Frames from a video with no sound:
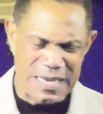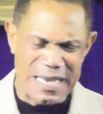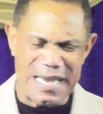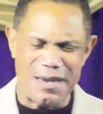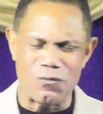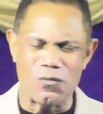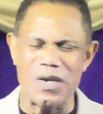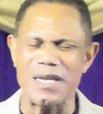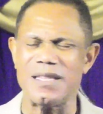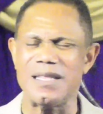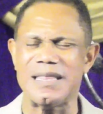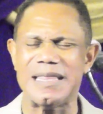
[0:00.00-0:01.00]
And one
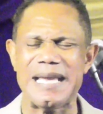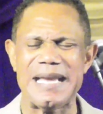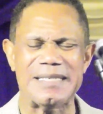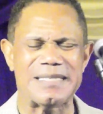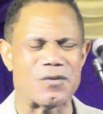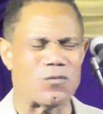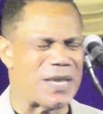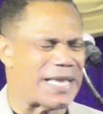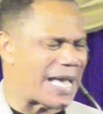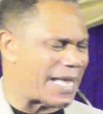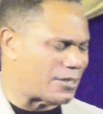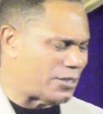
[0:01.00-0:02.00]
of the things that we
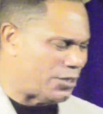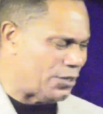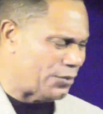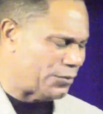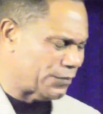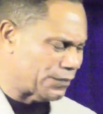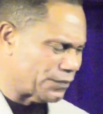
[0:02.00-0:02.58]
got to do